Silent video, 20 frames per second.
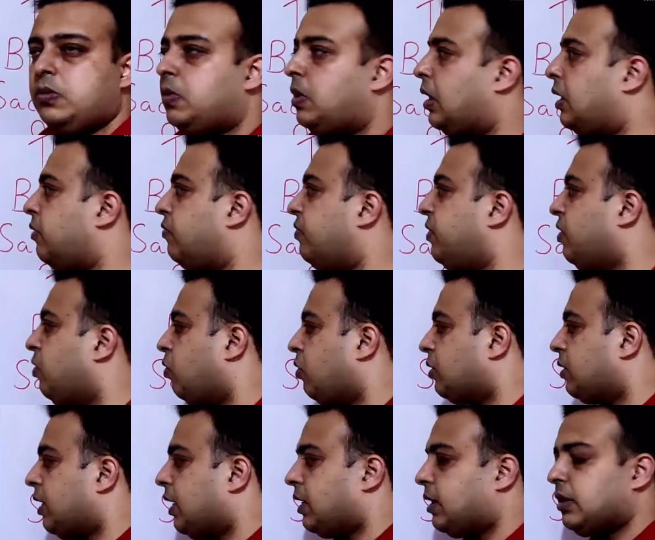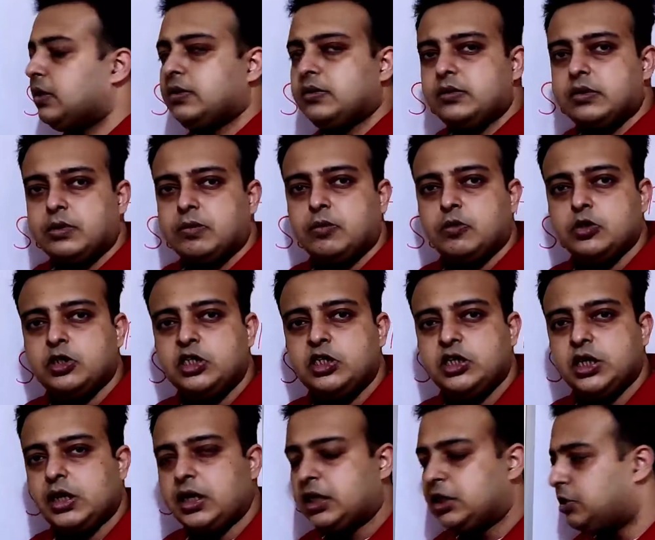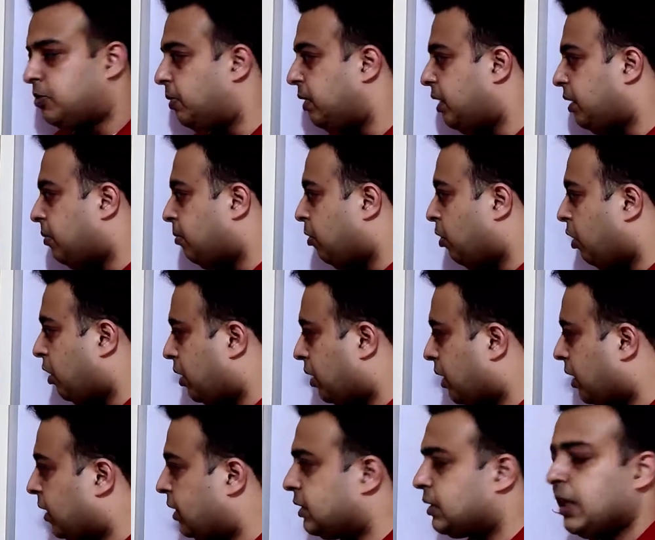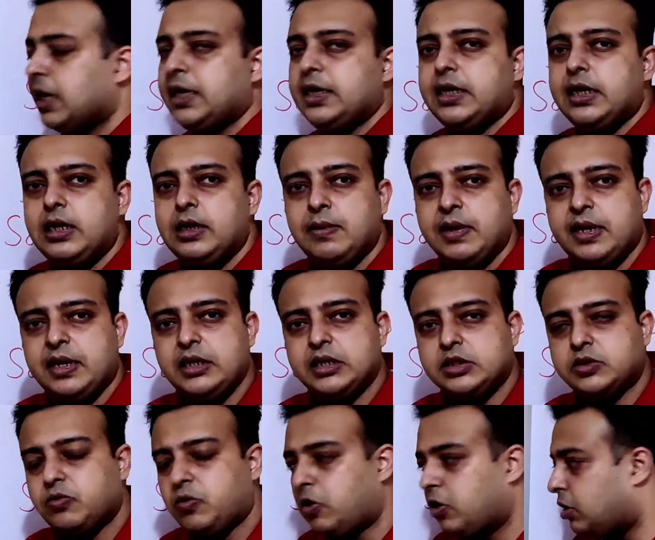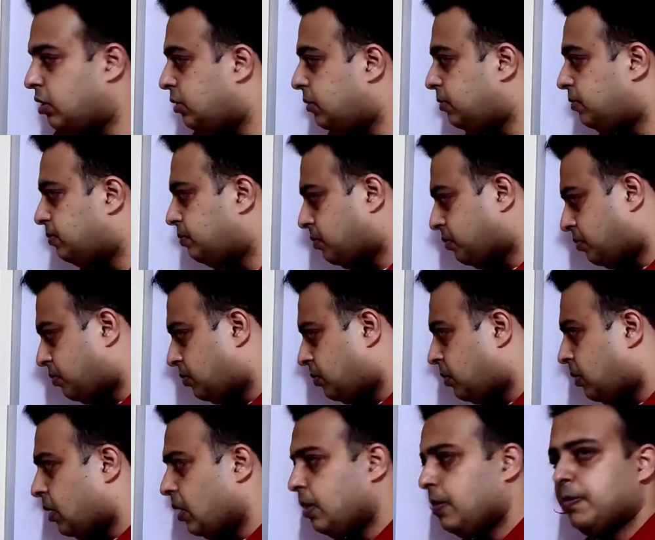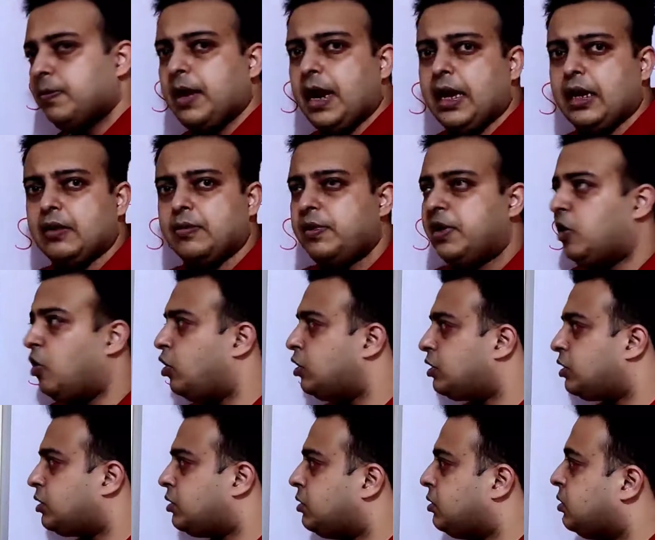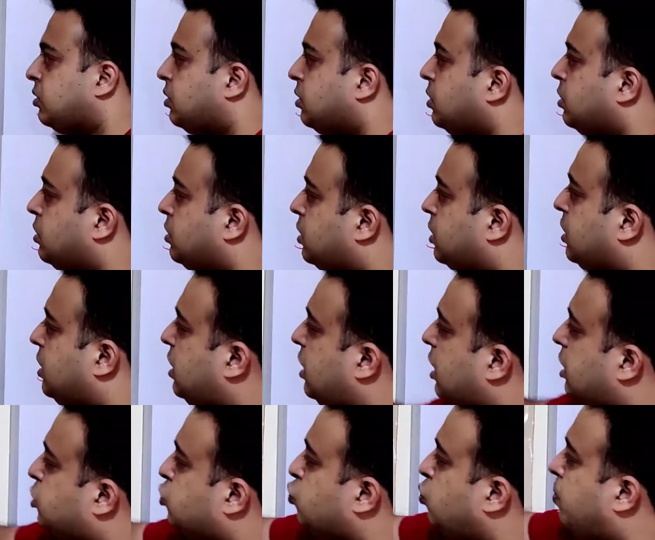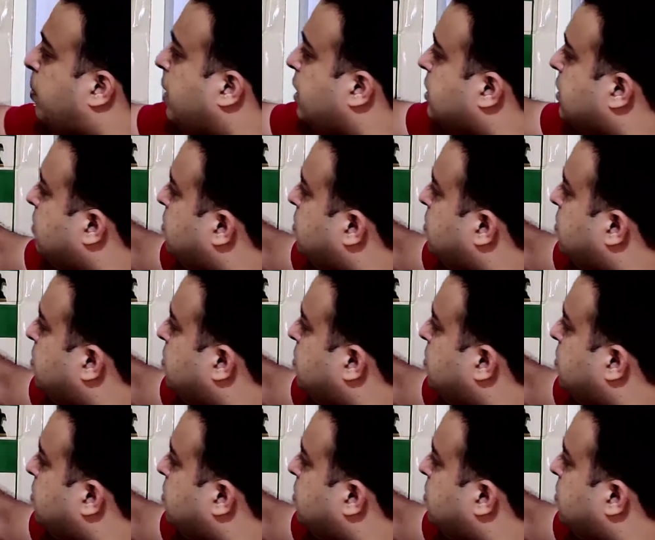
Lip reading: And we note that the position has become already slightly minus for black, because see, he has to play